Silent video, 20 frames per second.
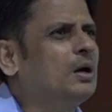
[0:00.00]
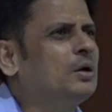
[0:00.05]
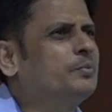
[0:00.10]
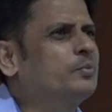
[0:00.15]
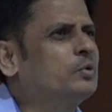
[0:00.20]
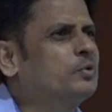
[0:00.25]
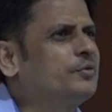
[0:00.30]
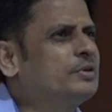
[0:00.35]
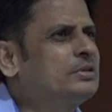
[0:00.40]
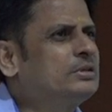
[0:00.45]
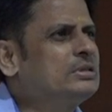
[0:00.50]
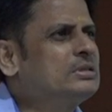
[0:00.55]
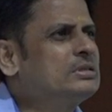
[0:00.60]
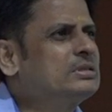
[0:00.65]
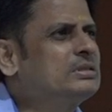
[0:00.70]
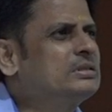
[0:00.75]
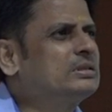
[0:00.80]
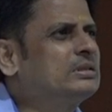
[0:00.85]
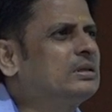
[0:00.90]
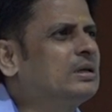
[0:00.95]

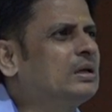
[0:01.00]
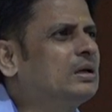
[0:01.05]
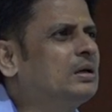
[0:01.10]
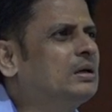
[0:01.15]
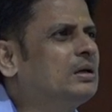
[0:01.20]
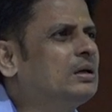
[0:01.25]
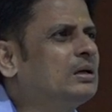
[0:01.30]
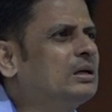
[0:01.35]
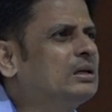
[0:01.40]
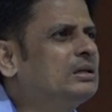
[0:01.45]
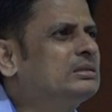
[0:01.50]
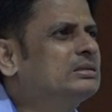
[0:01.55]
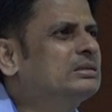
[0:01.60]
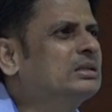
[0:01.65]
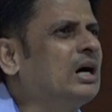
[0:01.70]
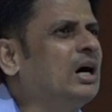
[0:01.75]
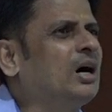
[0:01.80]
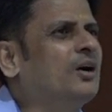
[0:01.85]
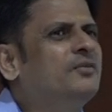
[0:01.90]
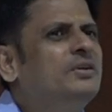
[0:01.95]
provisions
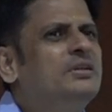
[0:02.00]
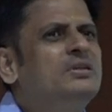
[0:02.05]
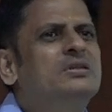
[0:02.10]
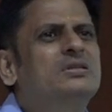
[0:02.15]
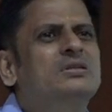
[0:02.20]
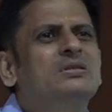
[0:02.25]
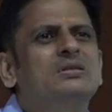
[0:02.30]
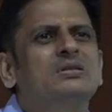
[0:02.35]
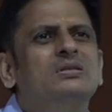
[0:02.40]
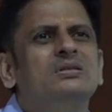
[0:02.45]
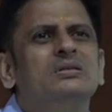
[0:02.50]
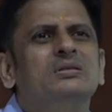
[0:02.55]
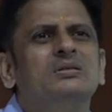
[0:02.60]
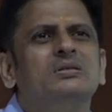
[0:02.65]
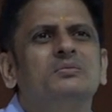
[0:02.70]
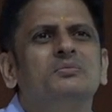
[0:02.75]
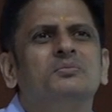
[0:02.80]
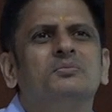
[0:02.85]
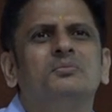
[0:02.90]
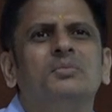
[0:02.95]
carved in
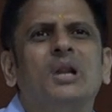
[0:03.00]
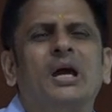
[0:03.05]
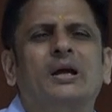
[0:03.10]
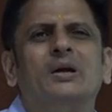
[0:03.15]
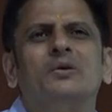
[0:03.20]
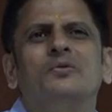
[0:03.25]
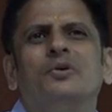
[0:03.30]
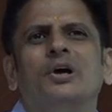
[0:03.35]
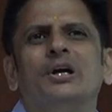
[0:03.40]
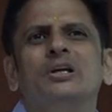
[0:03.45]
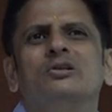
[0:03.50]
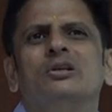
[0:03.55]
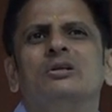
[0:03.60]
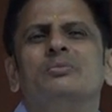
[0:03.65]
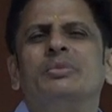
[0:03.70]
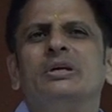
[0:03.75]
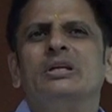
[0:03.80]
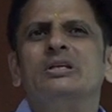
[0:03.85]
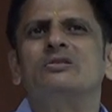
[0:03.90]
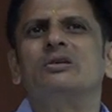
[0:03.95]
black and white on
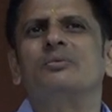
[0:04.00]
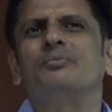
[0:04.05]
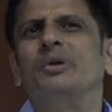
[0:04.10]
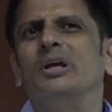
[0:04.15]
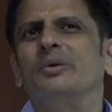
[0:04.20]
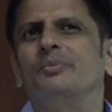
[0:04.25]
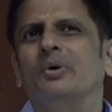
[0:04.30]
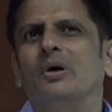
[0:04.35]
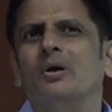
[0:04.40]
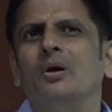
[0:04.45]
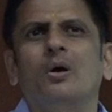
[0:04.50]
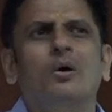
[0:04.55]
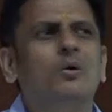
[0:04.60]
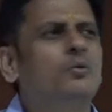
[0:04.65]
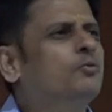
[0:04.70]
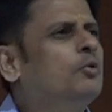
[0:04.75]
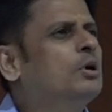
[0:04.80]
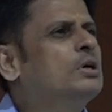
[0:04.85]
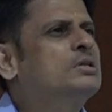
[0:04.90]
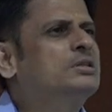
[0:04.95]
piece of paper
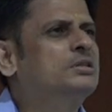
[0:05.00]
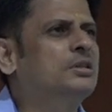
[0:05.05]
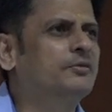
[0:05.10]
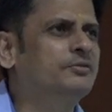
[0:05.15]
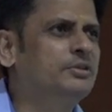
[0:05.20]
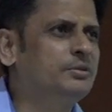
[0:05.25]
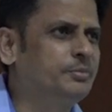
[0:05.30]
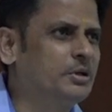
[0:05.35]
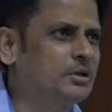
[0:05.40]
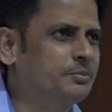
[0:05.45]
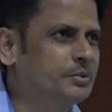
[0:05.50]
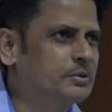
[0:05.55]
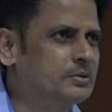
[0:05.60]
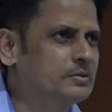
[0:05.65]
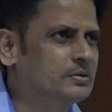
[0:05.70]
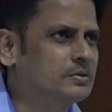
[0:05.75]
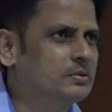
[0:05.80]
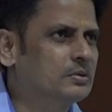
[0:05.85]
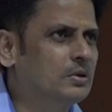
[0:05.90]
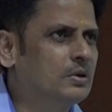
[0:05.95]
won't serve the
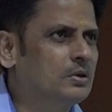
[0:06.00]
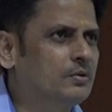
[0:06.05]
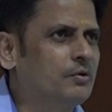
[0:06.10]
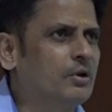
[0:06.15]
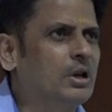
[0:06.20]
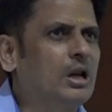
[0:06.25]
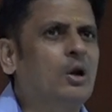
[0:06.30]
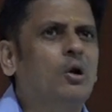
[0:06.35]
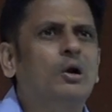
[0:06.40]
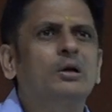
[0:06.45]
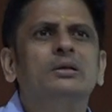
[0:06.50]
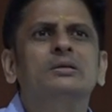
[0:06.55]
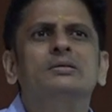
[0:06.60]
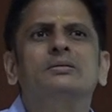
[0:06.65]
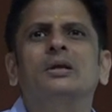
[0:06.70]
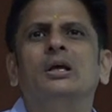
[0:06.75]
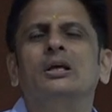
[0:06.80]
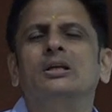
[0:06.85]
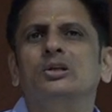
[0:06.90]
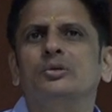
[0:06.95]
purpose for an audience
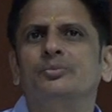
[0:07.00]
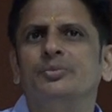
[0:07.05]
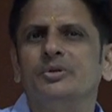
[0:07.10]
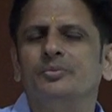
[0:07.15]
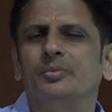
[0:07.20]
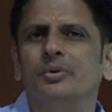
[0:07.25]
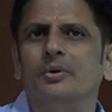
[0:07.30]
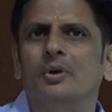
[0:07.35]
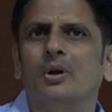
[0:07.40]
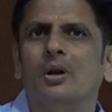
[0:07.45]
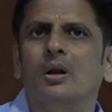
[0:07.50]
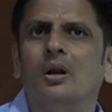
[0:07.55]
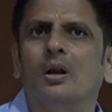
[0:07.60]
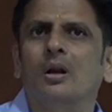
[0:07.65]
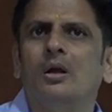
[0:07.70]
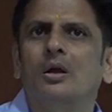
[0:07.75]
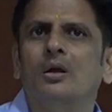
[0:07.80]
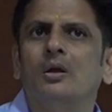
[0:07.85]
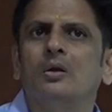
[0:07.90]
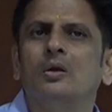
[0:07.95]
like you people.
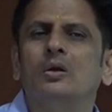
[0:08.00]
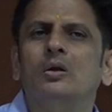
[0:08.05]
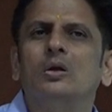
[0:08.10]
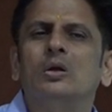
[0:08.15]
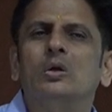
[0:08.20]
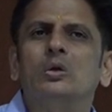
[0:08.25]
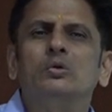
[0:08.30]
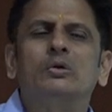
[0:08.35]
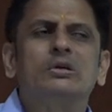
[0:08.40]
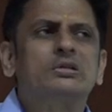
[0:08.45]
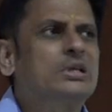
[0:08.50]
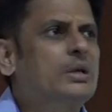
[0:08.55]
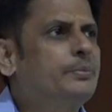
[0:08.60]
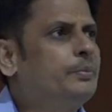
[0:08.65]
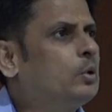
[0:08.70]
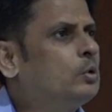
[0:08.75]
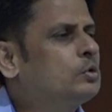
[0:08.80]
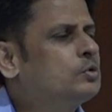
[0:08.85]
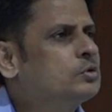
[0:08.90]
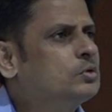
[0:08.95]
You are
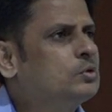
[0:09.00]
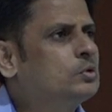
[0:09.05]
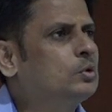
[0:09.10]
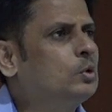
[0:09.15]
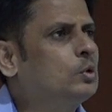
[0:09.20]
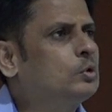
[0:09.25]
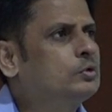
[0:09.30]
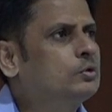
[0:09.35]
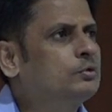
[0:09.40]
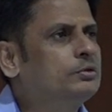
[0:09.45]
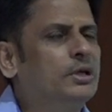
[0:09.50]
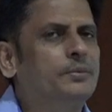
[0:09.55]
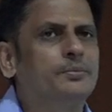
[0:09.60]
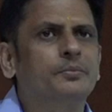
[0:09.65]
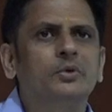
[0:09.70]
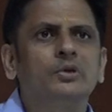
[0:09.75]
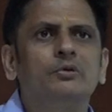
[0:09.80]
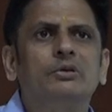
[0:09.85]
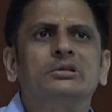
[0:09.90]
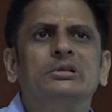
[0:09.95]
supposed to go through them.
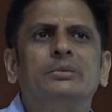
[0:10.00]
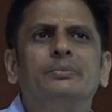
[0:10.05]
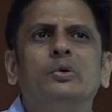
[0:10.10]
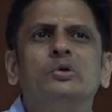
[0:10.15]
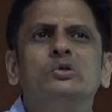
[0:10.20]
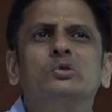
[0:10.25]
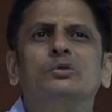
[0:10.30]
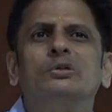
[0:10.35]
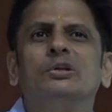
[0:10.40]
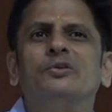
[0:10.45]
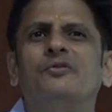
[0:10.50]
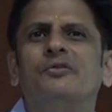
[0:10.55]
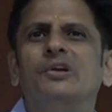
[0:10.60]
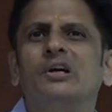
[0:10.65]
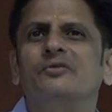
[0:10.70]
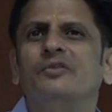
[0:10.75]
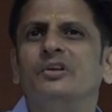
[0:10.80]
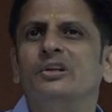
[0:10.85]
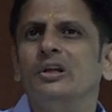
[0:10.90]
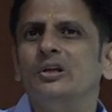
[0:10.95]
You are supposed to
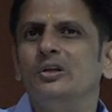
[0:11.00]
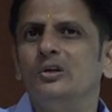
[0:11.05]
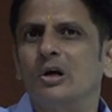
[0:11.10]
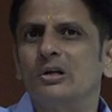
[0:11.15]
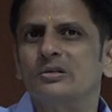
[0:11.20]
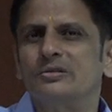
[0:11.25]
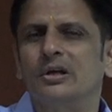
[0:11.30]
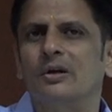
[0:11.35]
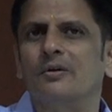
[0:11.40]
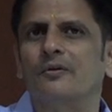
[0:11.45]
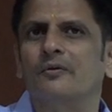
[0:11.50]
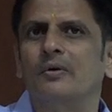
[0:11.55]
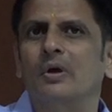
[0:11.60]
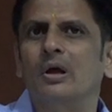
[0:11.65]
reflect within yourself.